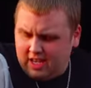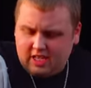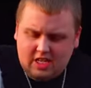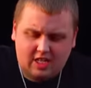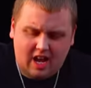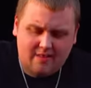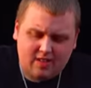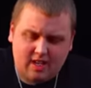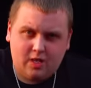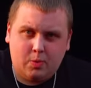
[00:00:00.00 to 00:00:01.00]
because this is
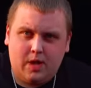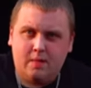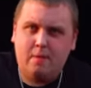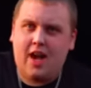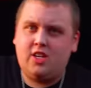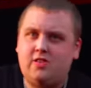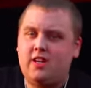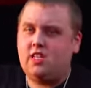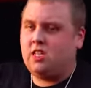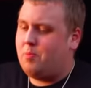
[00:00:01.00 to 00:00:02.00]
obviously a twin
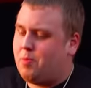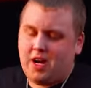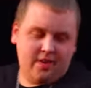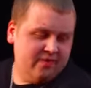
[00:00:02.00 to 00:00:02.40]
mattress, but